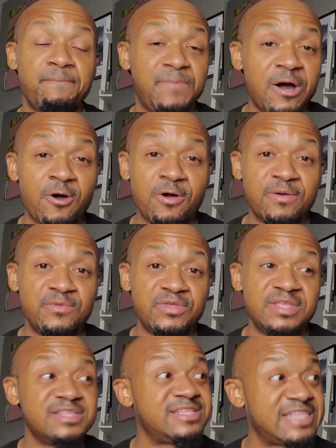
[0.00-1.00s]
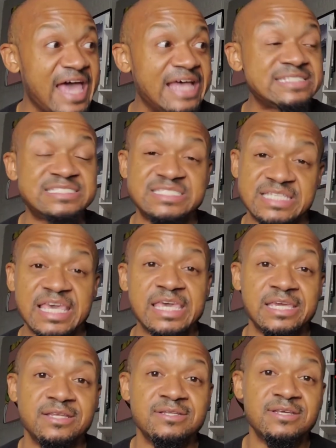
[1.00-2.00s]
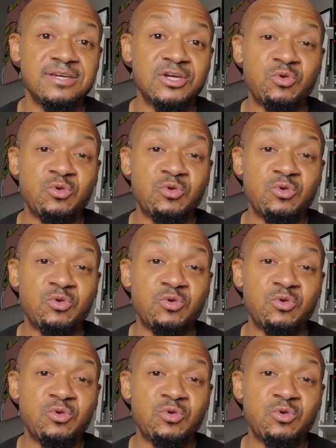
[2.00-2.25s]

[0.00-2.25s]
but that scene